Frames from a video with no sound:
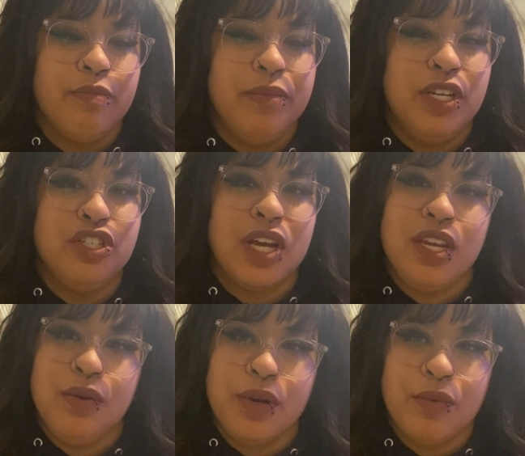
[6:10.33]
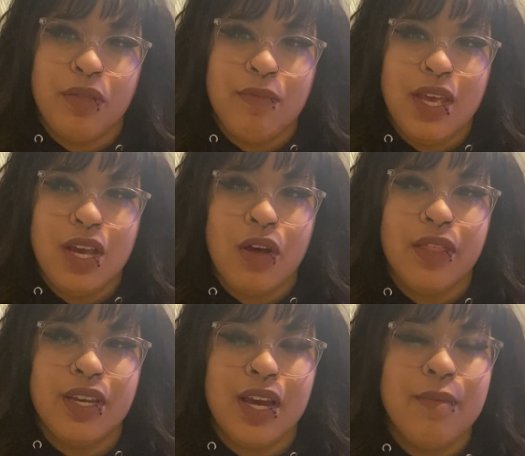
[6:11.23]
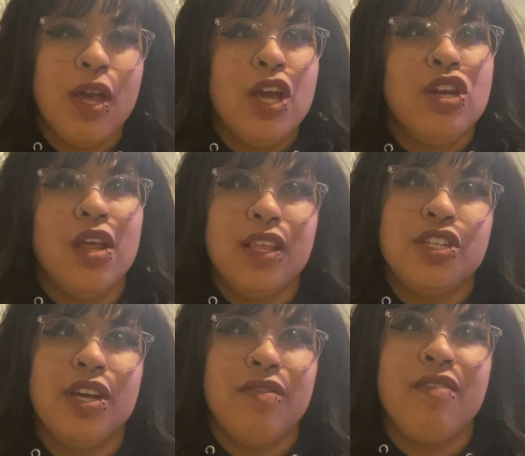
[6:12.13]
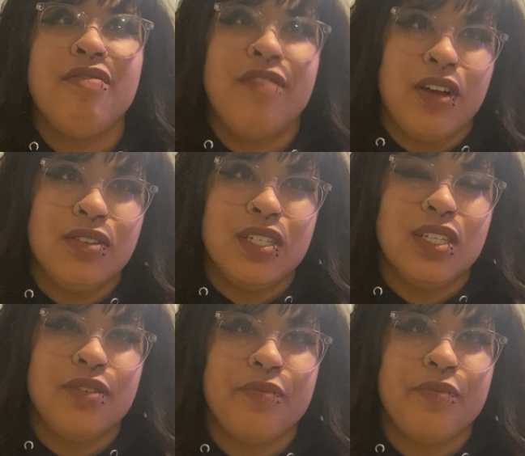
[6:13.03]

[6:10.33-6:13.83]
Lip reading: be genuine with me all the time. Not that she ever felt